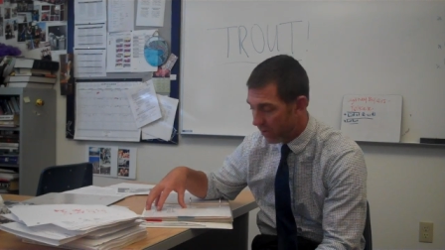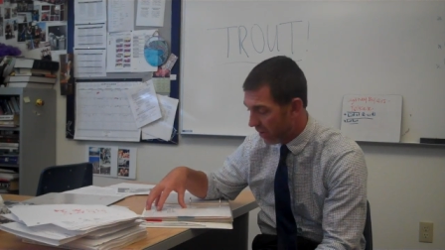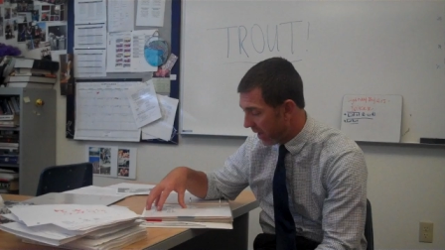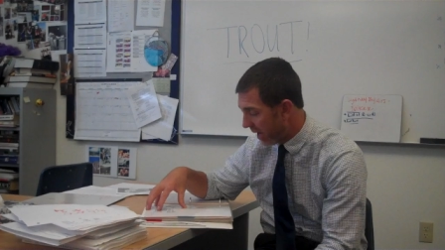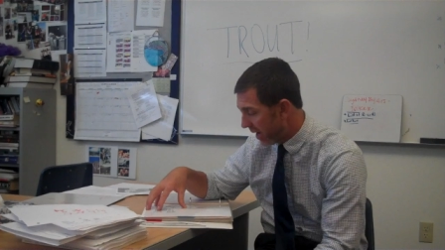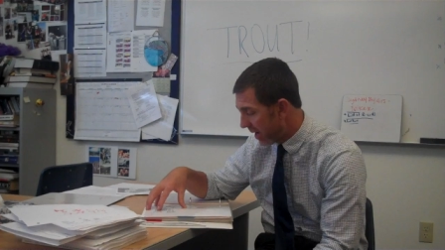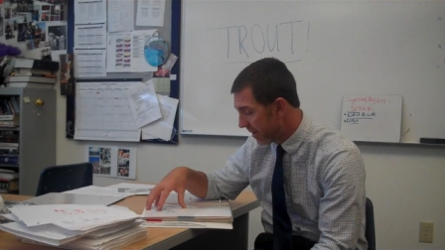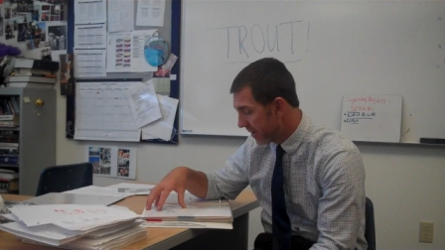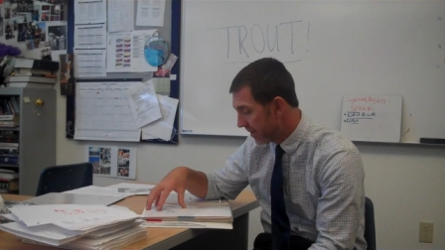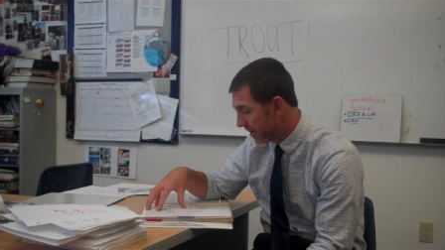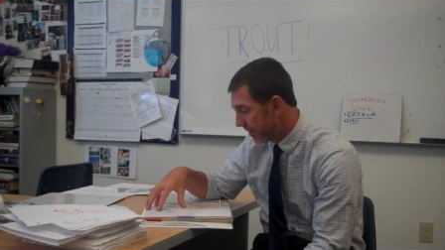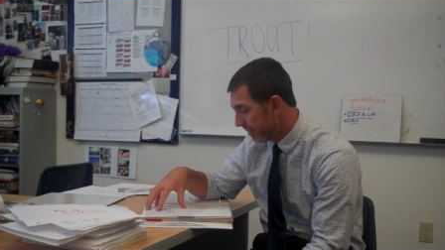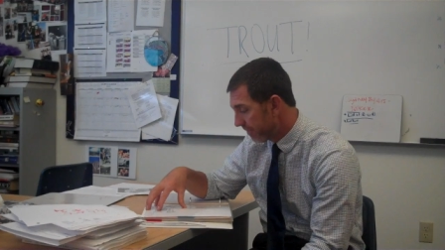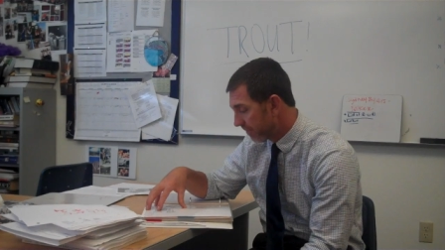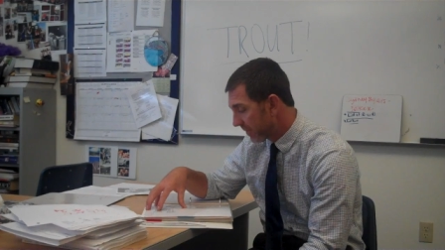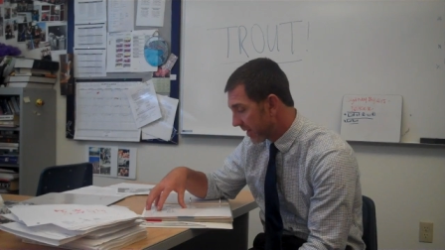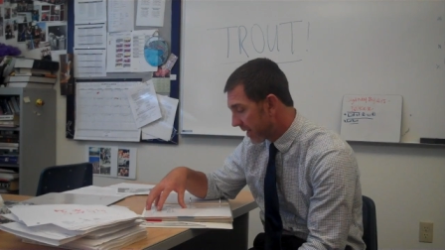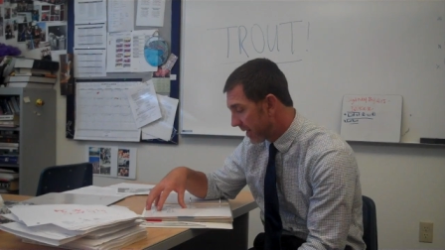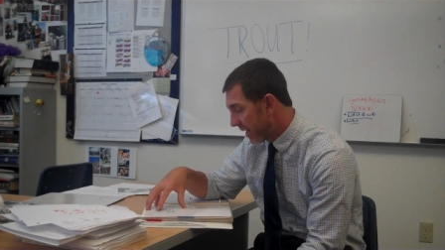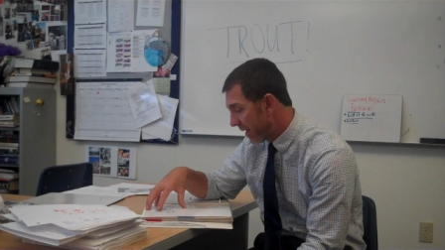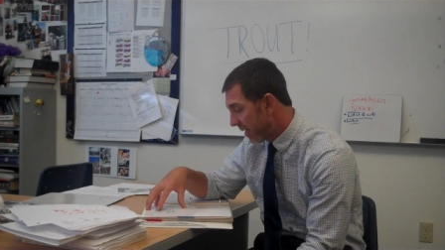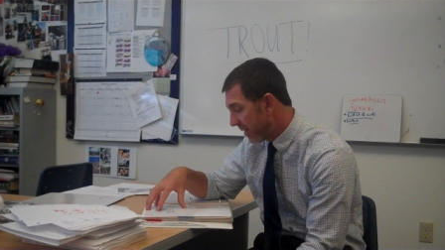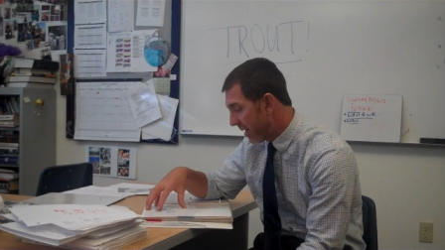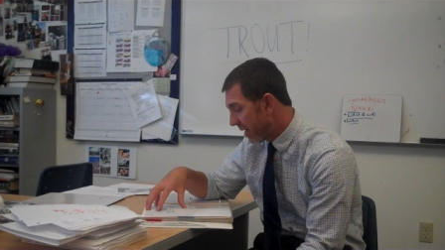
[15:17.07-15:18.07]
Okay.
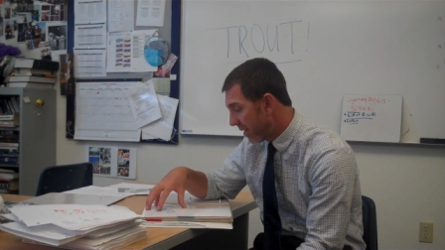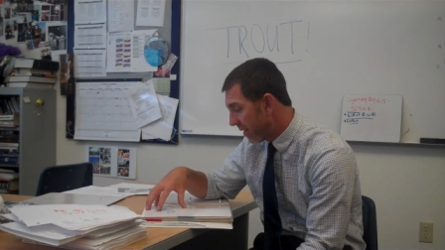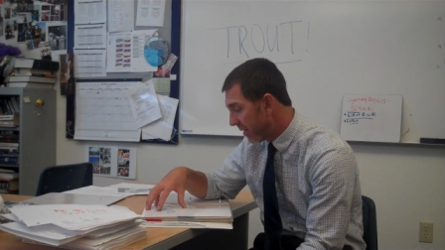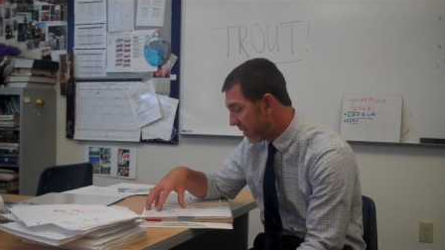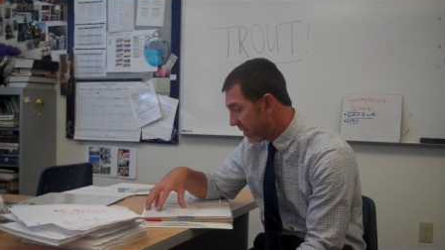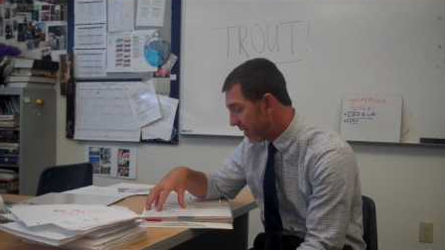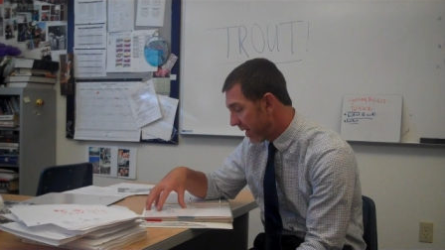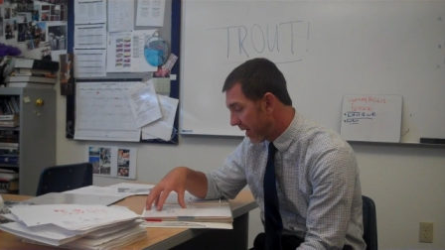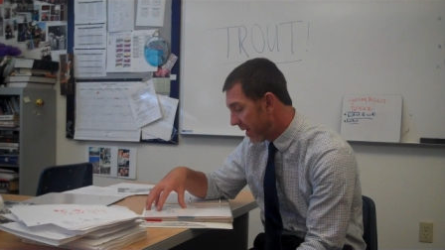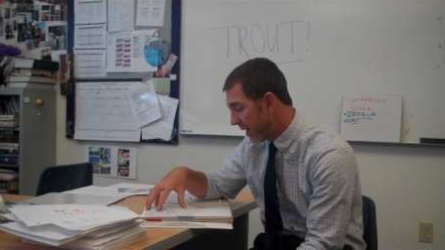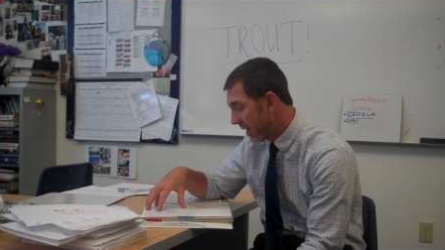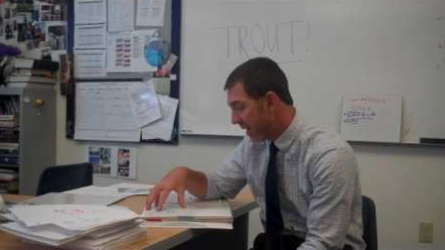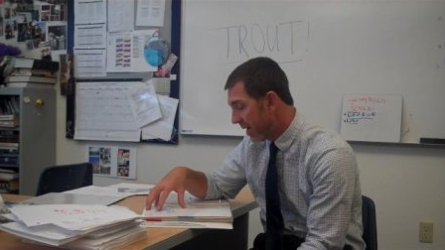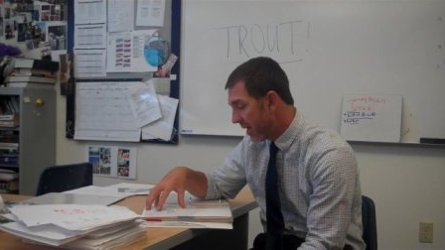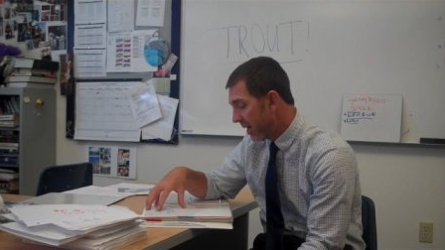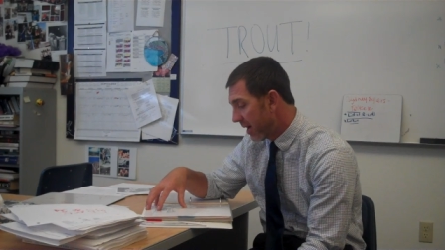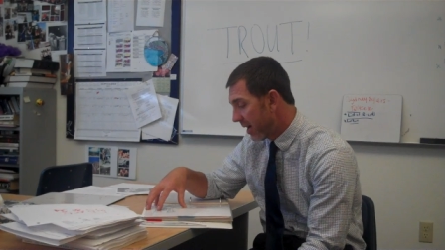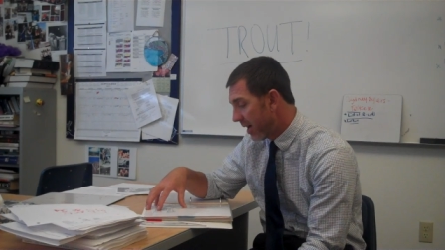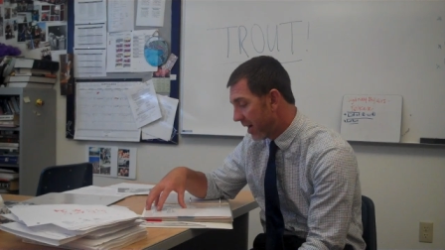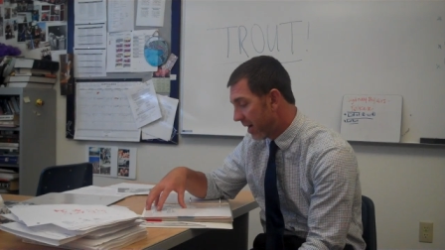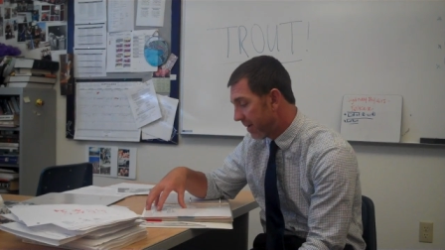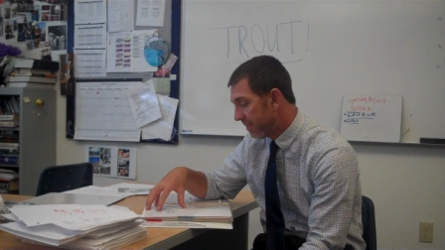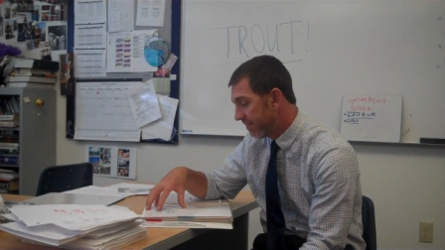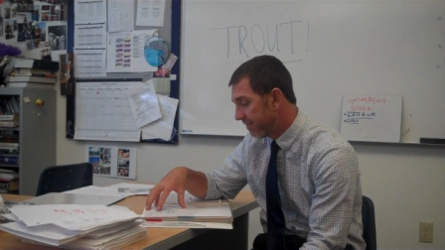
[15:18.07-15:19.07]
Now the other thing,
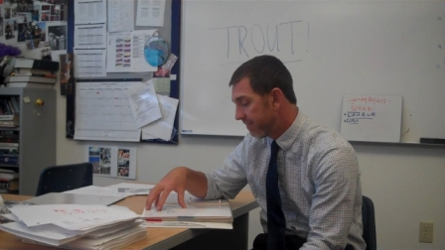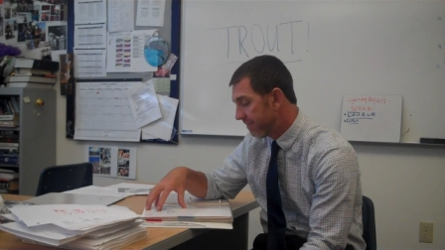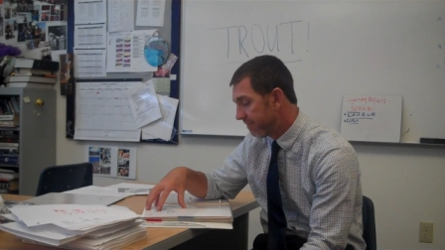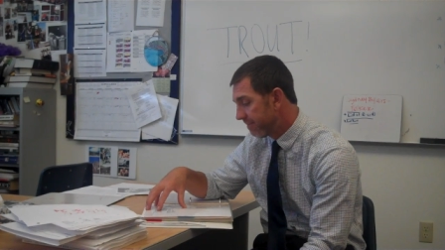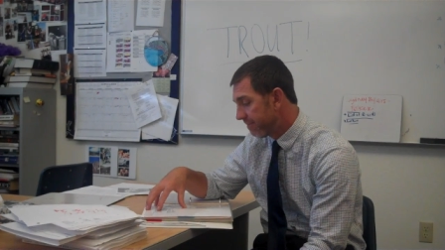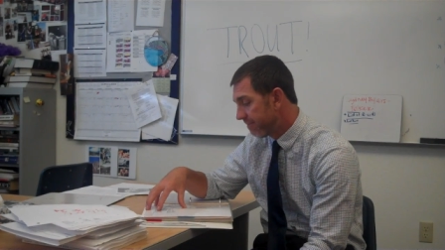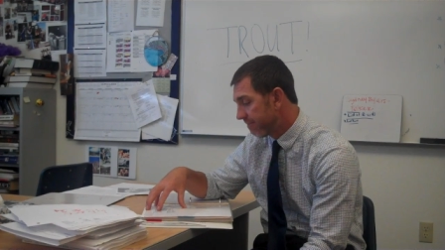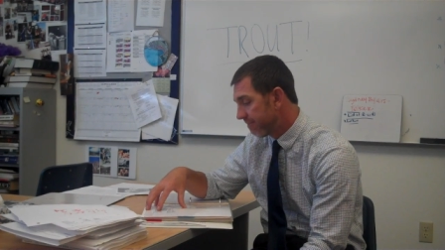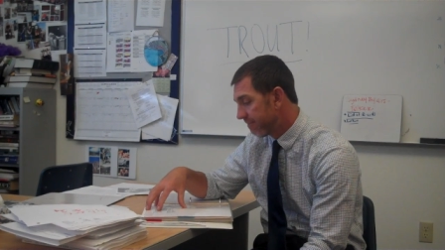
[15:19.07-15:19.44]
um,